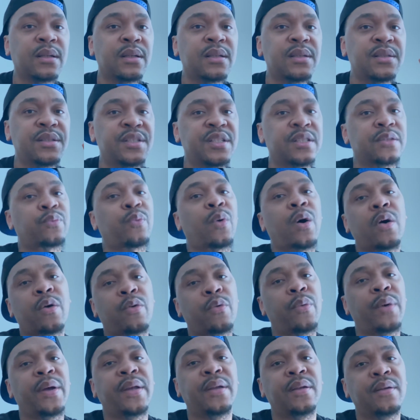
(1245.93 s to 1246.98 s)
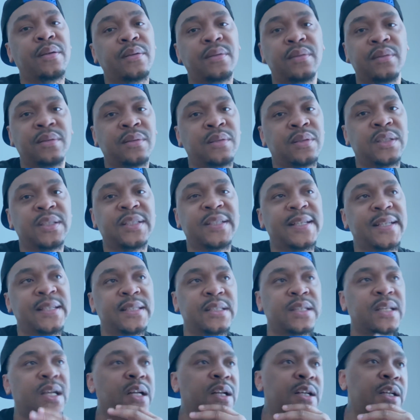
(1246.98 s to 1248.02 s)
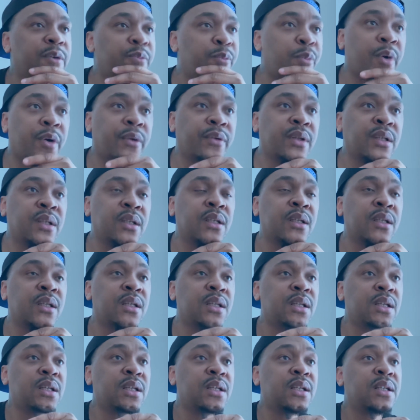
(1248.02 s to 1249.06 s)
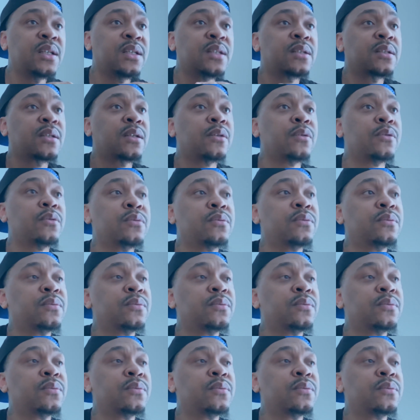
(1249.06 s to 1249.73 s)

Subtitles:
just walk away. It's not even worth it. So